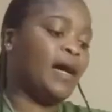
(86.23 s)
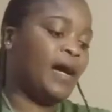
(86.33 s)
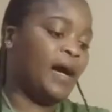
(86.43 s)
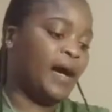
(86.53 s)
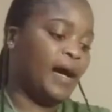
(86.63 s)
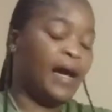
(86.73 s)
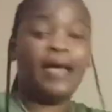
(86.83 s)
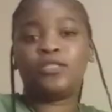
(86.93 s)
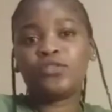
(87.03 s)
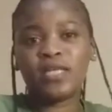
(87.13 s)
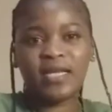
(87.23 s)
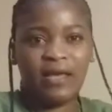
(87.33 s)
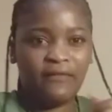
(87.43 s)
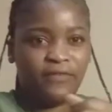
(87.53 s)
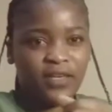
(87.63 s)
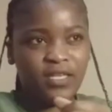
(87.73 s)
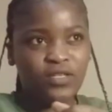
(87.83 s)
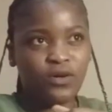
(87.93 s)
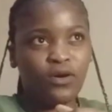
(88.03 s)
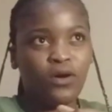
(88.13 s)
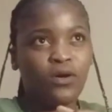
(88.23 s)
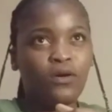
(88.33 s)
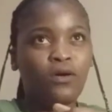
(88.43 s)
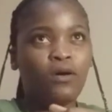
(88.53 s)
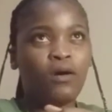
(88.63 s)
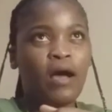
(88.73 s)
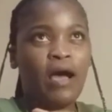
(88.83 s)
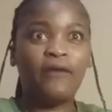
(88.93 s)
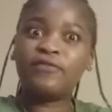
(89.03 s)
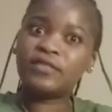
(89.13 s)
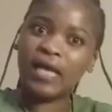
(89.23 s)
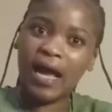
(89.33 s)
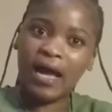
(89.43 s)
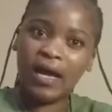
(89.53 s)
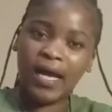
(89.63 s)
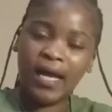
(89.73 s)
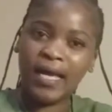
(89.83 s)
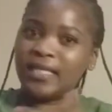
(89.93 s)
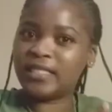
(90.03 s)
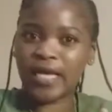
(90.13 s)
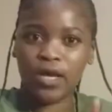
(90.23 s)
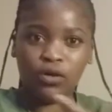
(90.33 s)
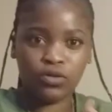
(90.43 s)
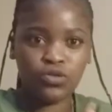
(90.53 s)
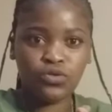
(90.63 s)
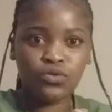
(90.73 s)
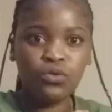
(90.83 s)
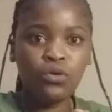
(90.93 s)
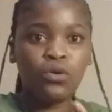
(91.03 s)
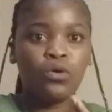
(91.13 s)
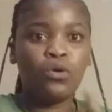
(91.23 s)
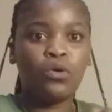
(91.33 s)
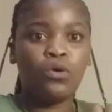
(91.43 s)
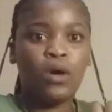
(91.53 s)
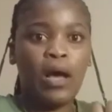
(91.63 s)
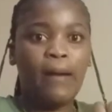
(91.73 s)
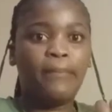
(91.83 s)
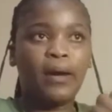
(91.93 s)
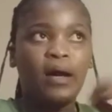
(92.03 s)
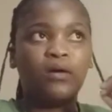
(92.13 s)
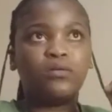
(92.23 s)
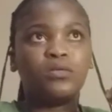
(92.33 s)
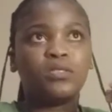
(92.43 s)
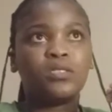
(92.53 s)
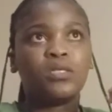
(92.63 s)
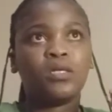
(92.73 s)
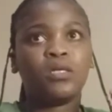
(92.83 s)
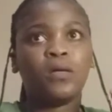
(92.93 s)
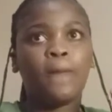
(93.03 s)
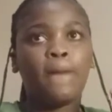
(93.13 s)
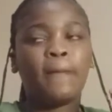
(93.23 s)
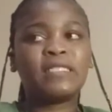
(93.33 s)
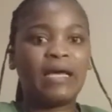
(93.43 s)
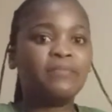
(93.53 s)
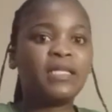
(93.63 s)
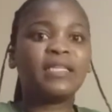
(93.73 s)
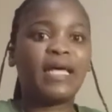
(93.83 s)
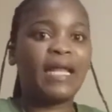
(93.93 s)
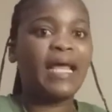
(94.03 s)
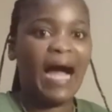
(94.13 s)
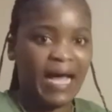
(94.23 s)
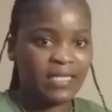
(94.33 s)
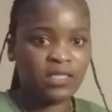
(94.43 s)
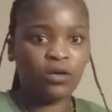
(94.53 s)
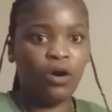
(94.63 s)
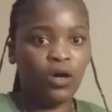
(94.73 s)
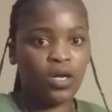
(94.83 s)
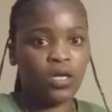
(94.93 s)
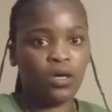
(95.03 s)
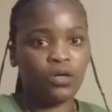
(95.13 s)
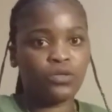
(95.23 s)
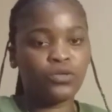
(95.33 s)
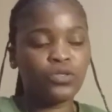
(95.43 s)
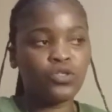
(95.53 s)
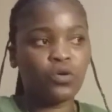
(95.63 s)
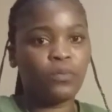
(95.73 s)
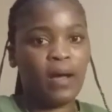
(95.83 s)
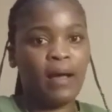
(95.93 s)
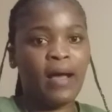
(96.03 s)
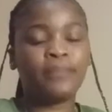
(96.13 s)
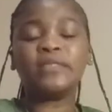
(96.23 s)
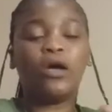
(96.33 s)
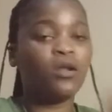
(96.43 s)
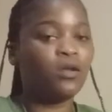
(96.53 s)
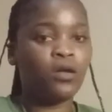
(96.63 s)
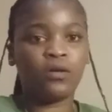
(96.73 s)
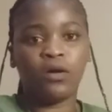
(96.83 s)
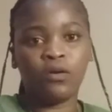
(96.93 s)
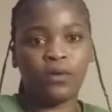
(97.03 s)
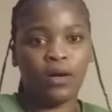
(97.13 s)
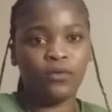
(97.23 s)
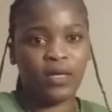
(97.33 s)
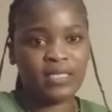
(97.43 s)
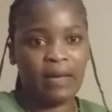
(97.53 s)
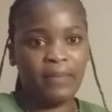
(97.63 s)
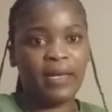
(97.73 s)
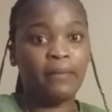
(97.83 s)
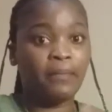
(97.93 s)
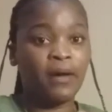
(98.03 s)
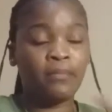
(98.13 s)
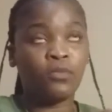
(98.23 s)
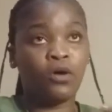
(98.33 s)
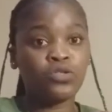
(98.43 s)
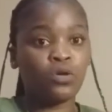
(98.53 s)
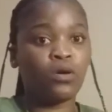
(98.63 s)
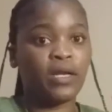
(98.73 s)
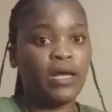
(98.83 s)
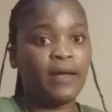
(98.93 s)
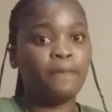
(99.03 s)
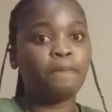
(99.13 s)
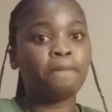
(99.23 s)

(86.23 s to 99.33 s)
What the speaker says: I shooted a video after a day or two about something that I asked on YouTube, on WhatsApp, and I'm also gonna